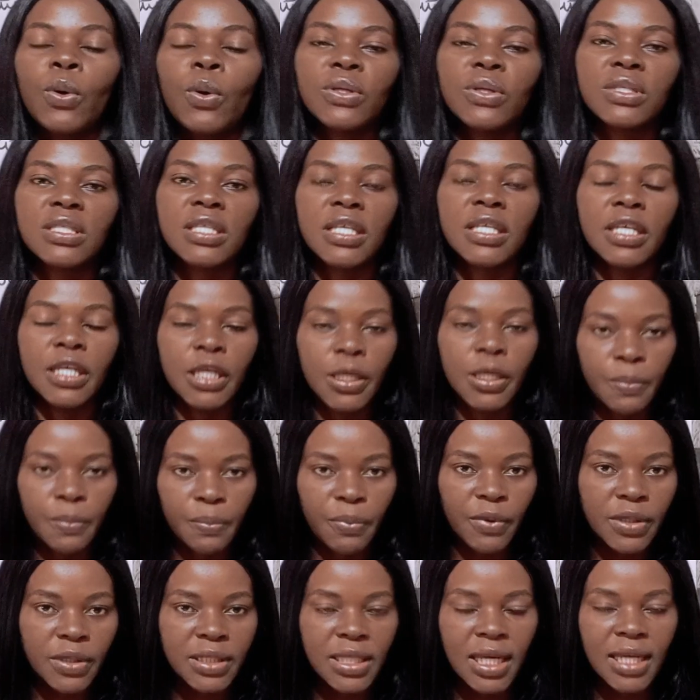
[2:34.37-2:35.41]
what?
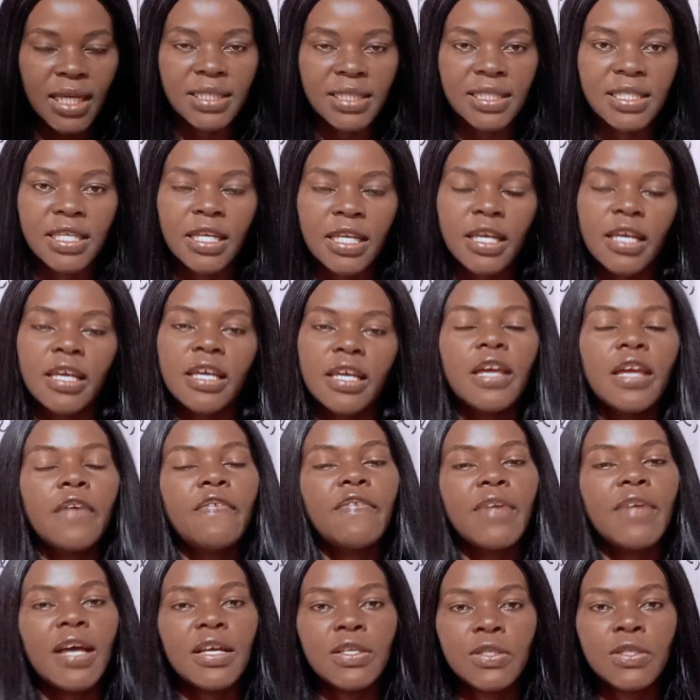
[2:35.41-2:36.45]
Important.
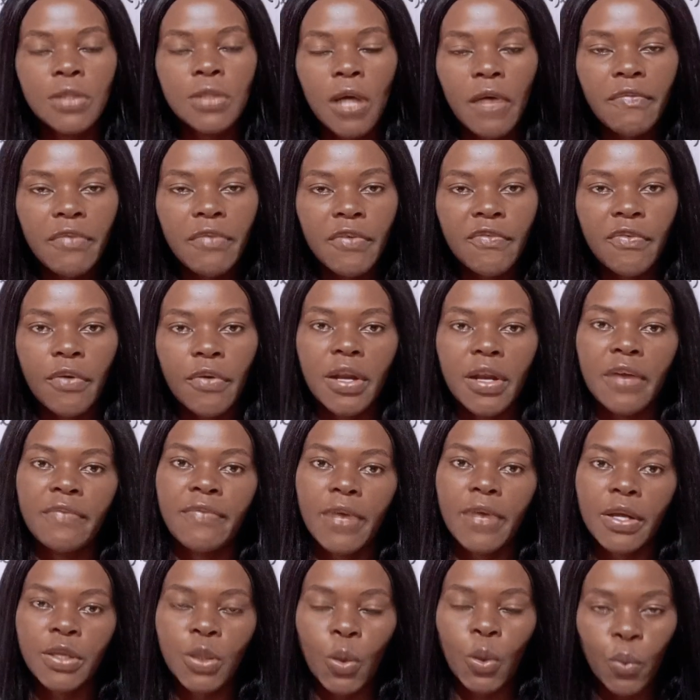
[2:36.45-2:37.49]
If you are solving for a
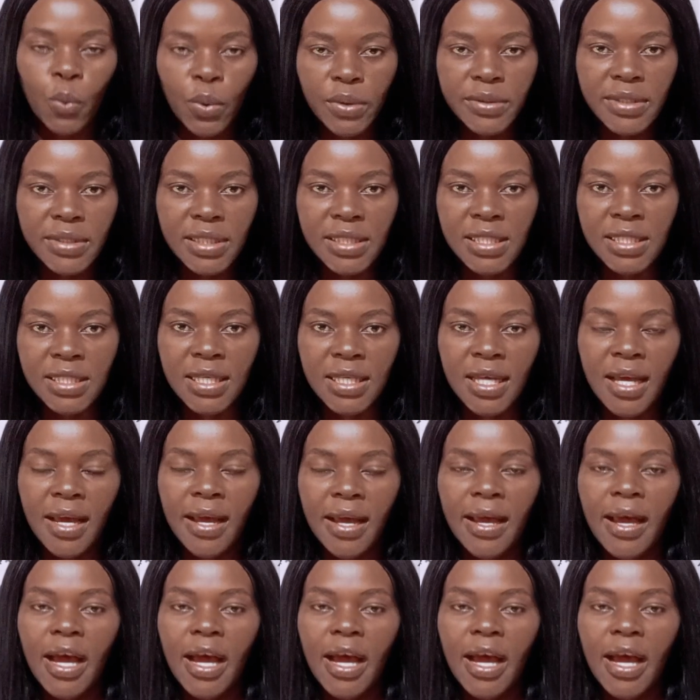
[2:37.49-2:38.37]
vector quantity